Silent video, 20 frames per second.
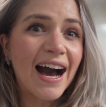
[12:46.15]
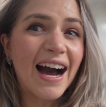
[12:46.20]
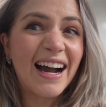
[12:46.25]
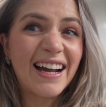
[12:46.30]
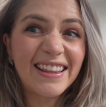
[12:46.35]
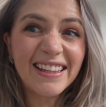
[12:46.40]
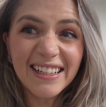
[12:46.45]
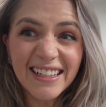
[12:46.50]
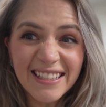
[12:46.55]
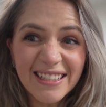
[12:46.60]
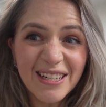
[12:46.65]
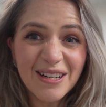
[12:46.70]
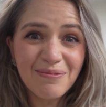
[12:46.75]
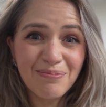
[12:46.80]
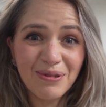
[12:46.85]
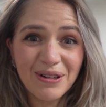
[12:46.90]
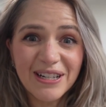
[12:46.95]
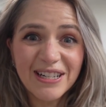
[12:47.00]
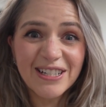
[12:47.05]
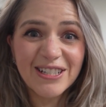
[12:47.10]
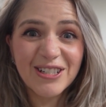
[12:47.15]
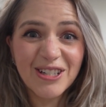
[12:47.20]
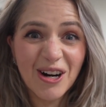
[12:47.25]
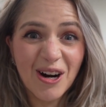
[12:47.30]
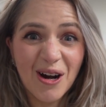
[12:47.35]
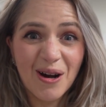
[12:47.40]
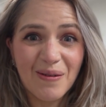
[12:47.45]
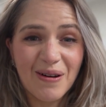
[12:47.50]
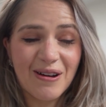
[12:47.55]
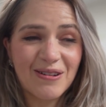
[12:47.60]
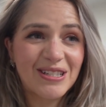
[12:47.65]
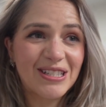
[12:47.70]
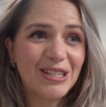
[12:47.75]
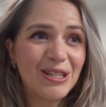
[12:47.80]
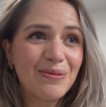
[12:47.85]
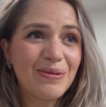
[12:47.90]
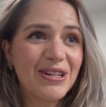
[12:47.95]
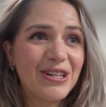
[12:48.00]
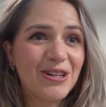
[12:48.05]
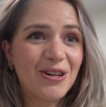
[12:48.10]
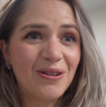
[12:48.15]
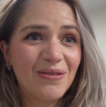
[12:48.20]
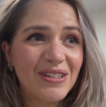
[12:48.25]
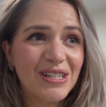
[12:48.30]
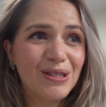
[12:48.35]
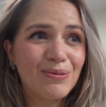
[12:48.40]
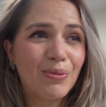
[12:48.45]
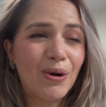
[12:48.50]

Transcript: I think I did a pretty good job. I was a little bit nervous.